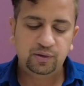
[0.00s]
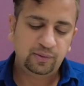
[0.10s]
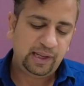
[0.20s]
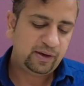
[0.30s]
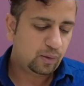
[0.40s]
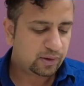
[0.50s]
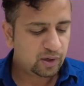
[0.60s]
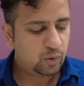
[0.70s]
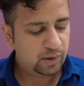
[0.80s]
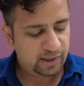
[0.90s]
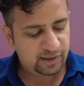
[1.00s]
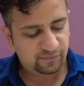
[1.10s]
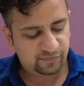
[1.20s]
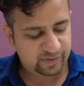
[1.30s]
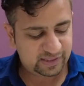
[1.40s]
to go ahead
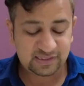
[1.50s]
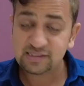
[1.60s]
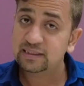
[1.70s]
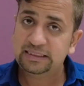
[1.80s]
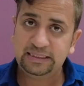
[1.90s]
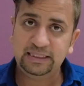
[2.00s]
and fix